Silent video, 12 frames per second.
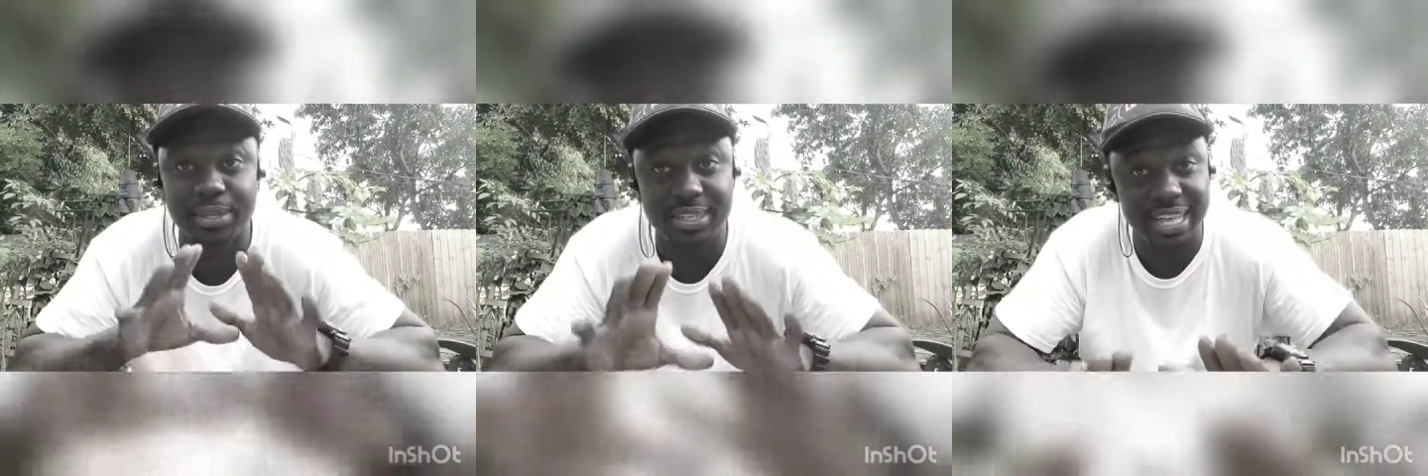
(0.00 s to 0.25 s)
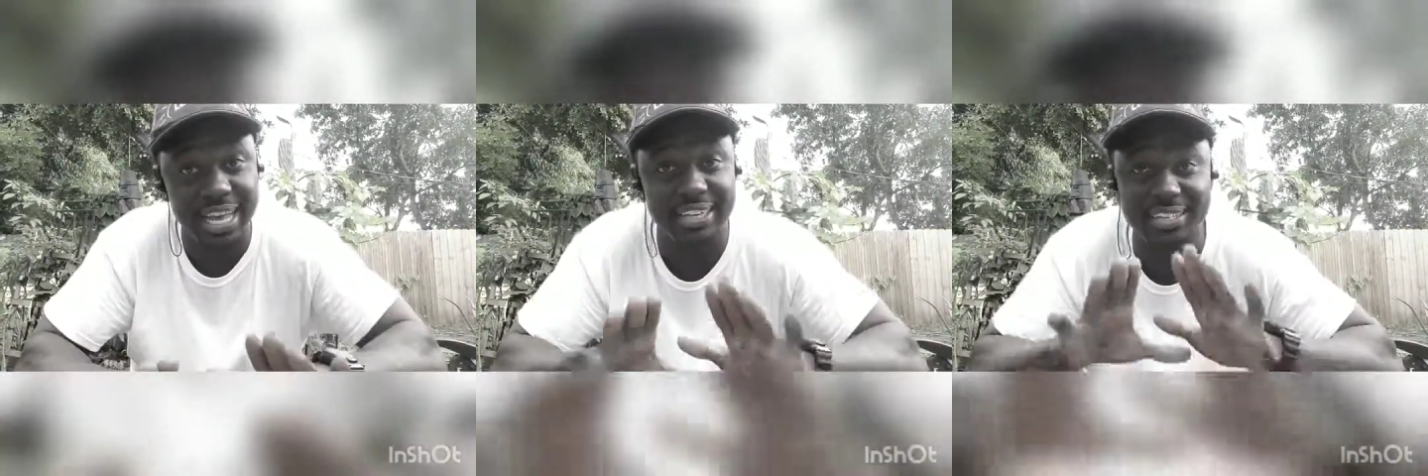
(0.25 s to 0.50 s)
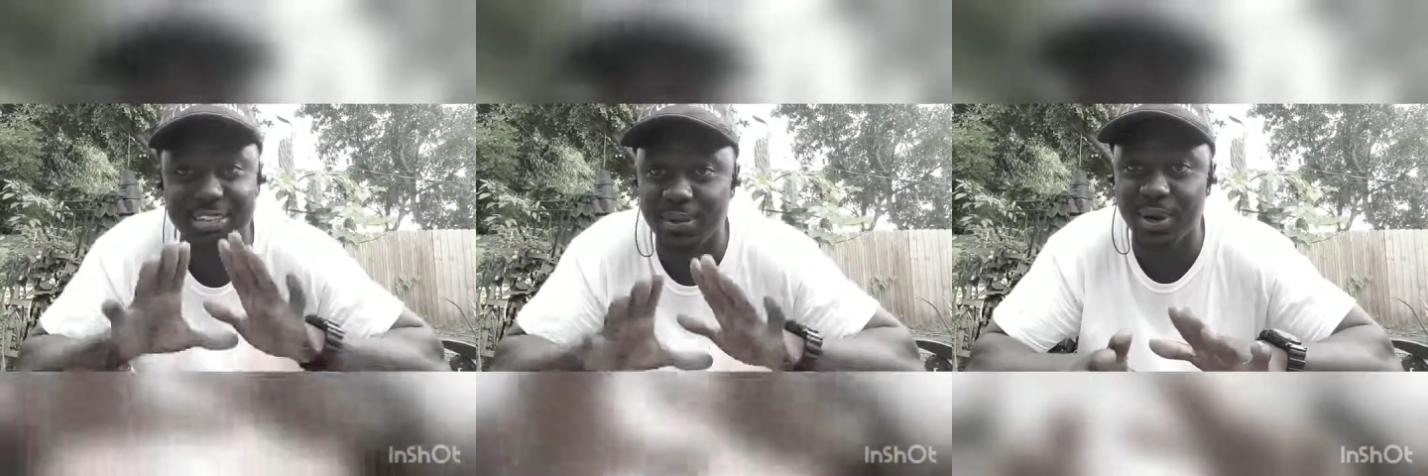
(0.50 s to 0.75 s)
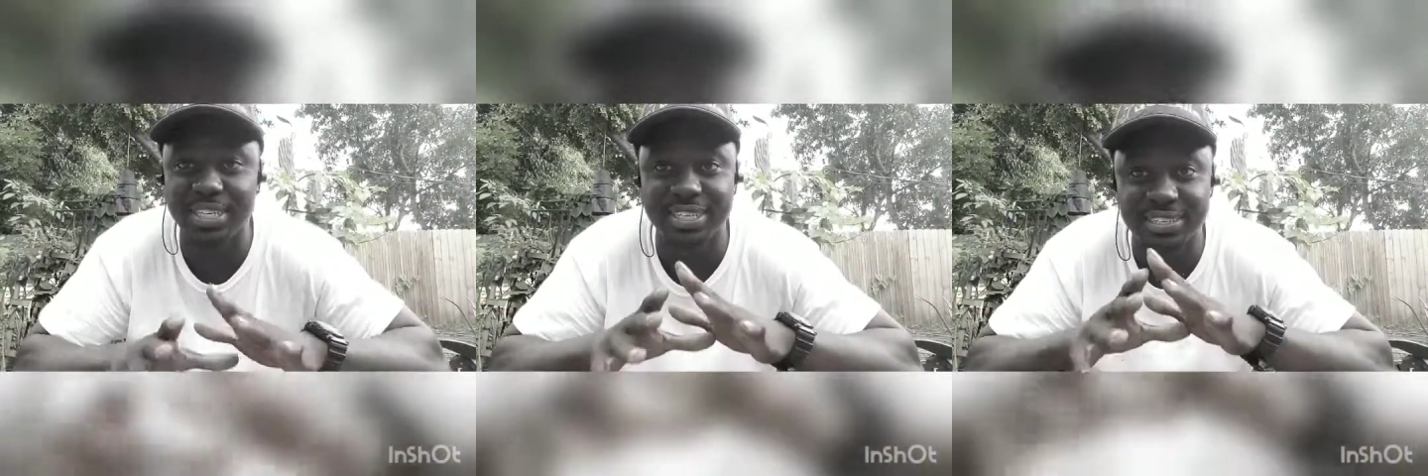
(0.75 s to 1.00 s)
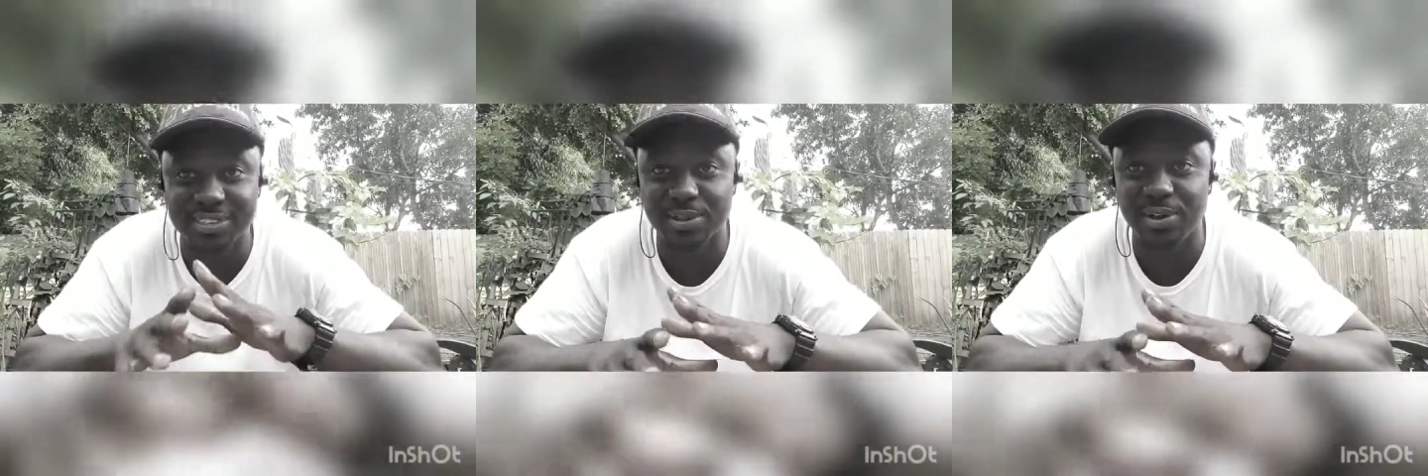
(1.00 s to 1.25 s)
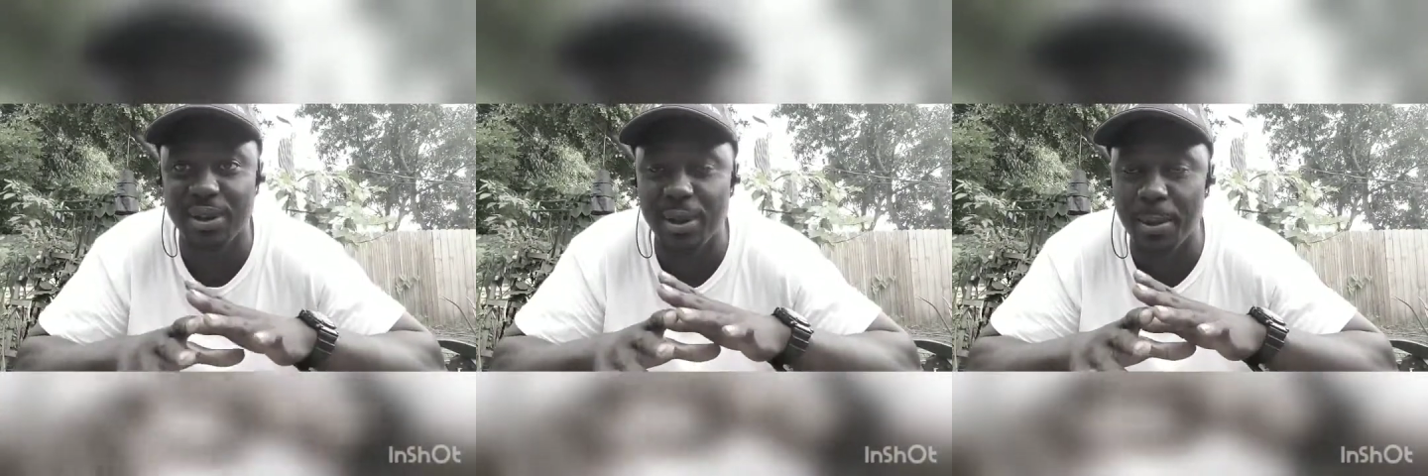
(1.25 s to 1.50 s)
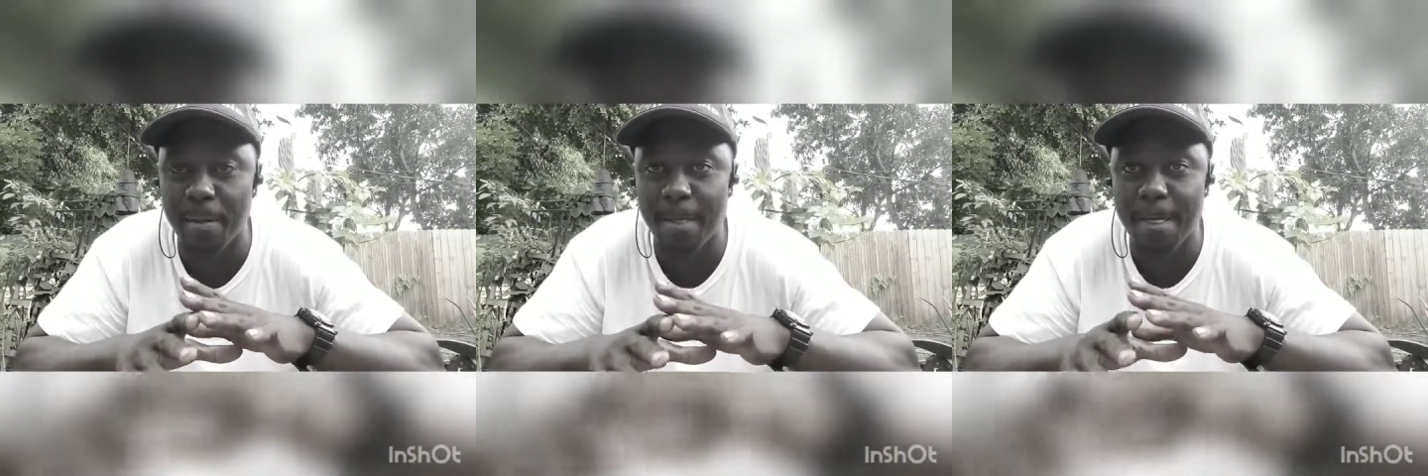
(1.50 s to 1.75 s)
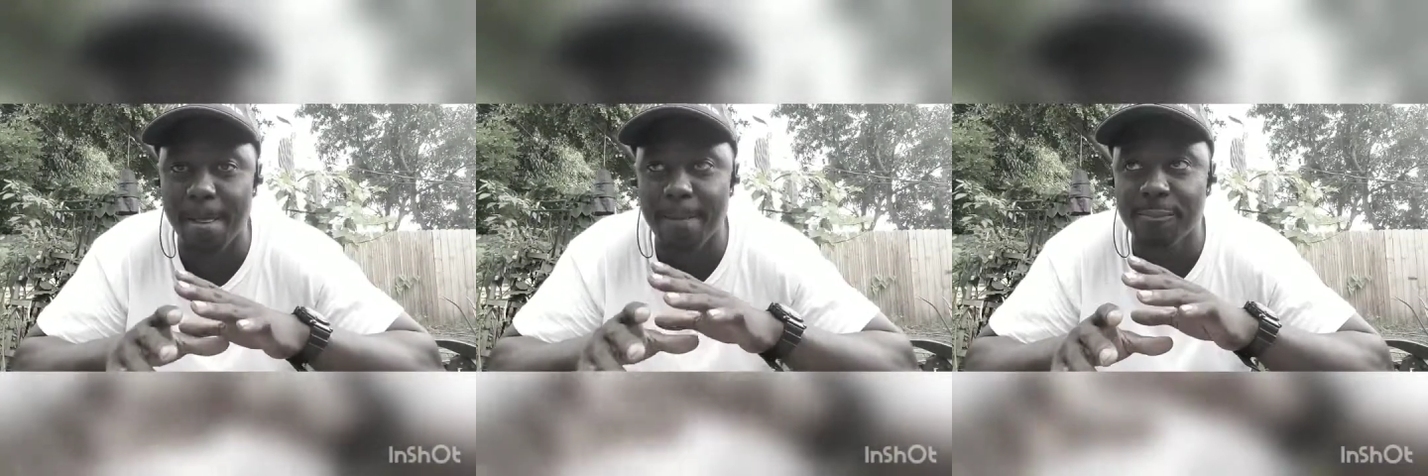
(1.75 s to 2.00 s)
I'm just asking questions on
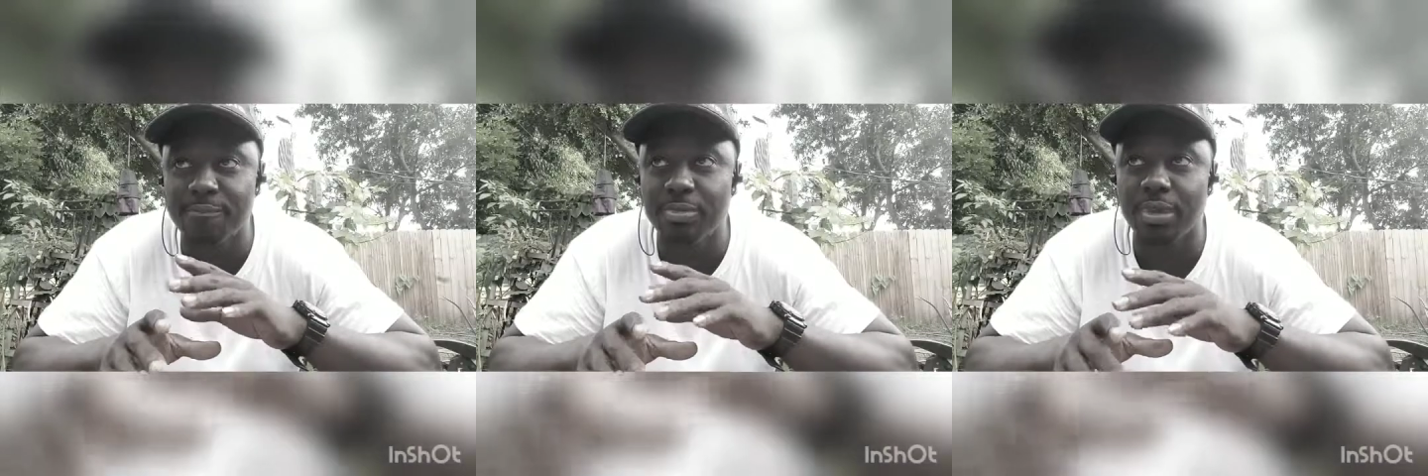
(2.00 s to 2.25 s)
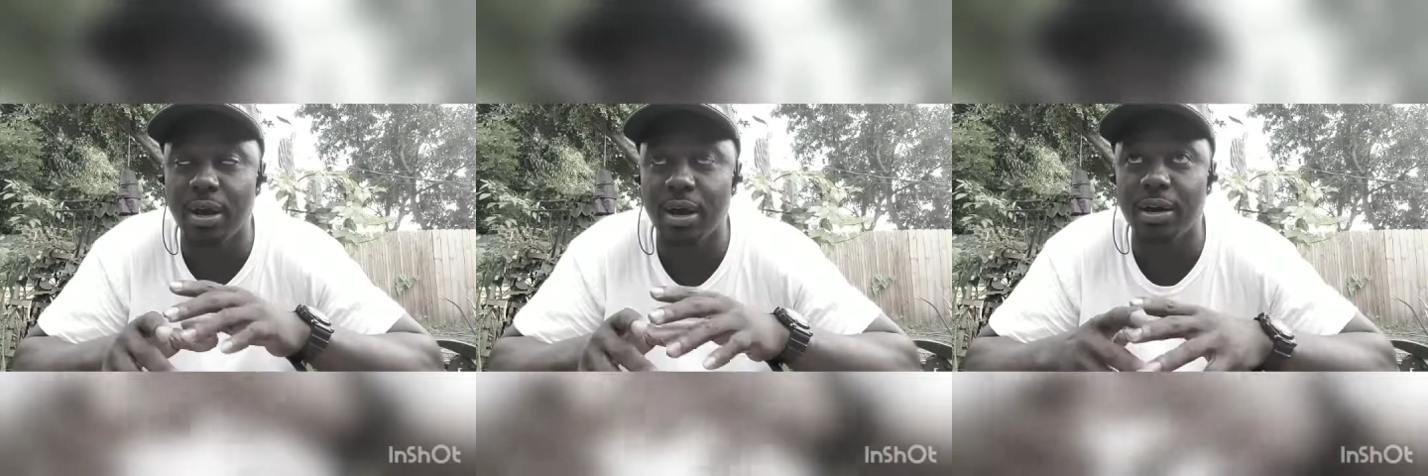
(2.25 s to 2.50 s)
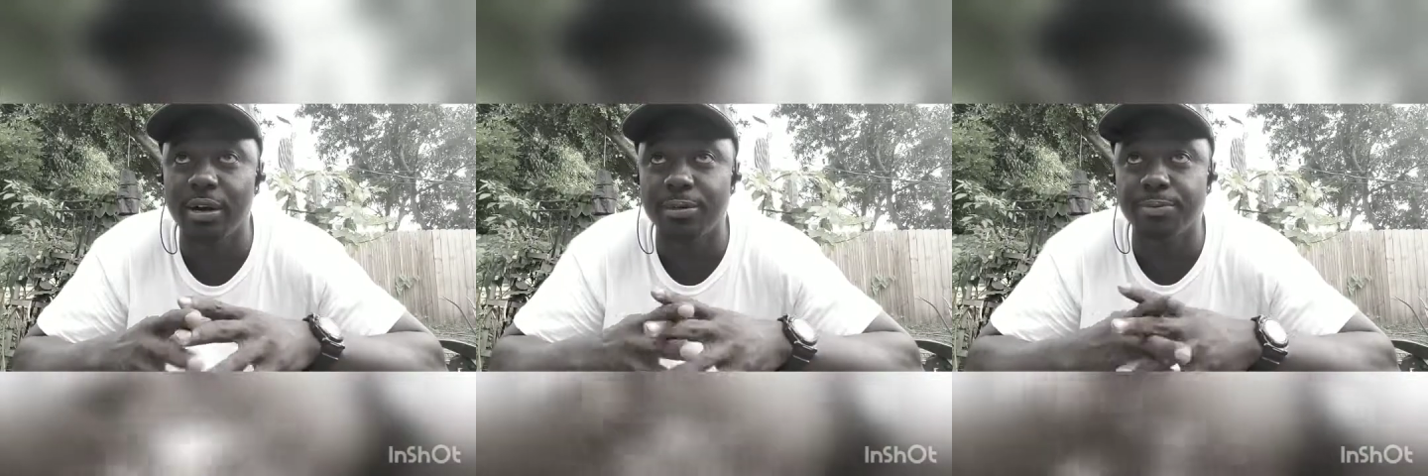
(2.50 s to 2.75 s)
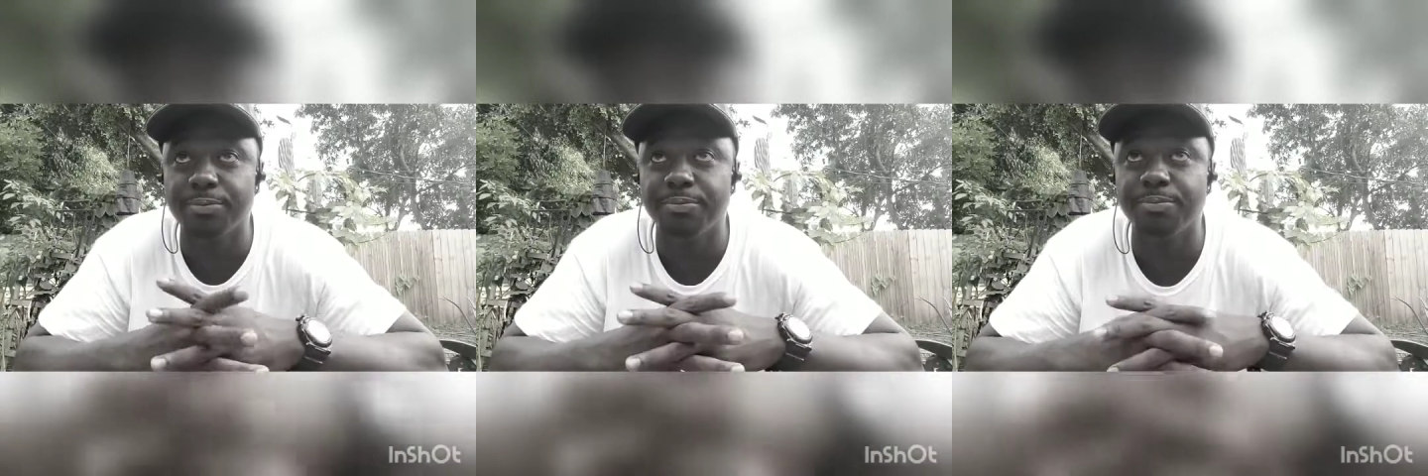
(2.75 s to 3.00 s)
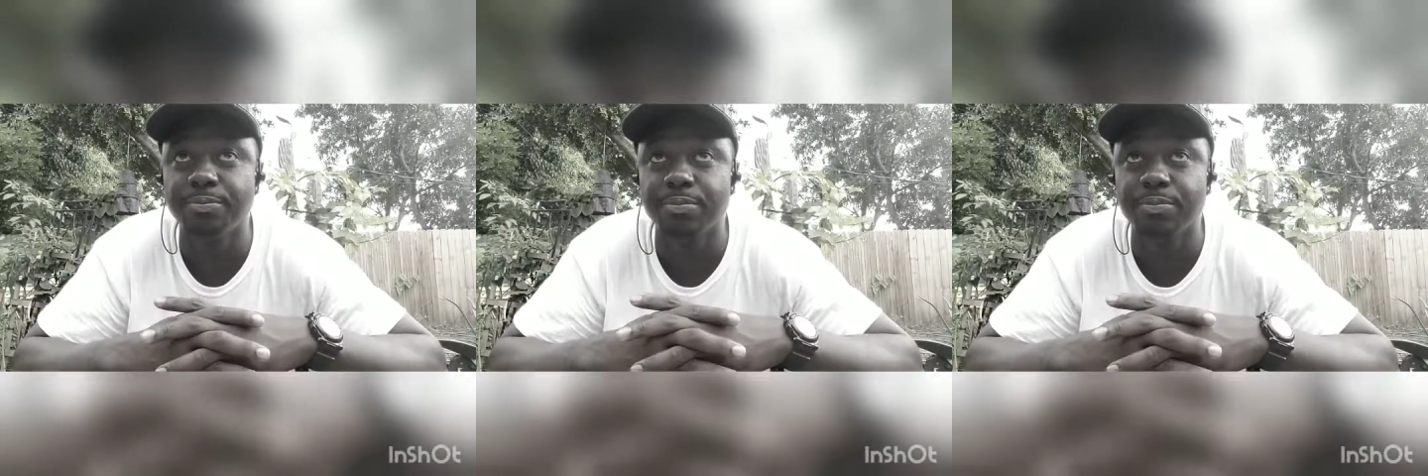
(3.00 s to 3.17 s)
um,